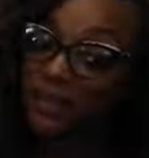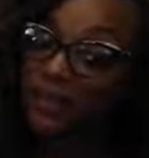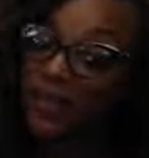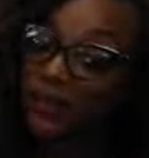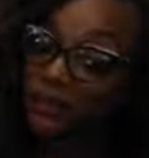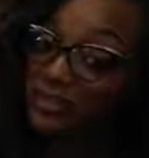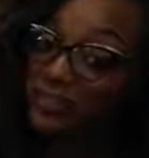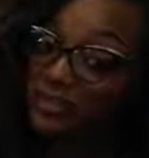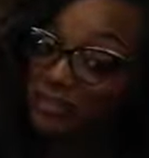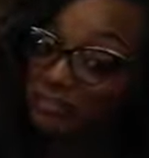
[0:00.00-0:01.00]
Is that how I
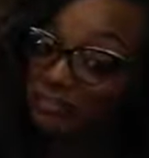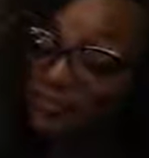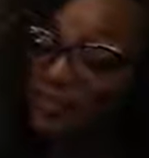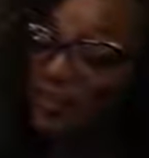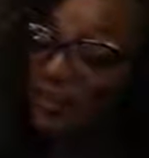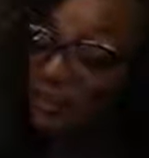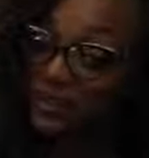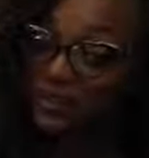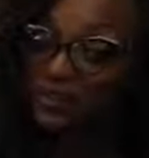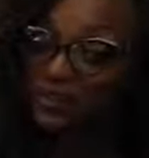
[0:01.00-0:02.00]
talk? Because I don't
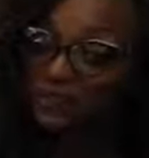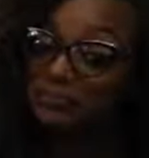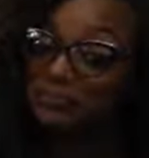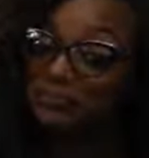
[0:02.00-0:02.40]
think I do.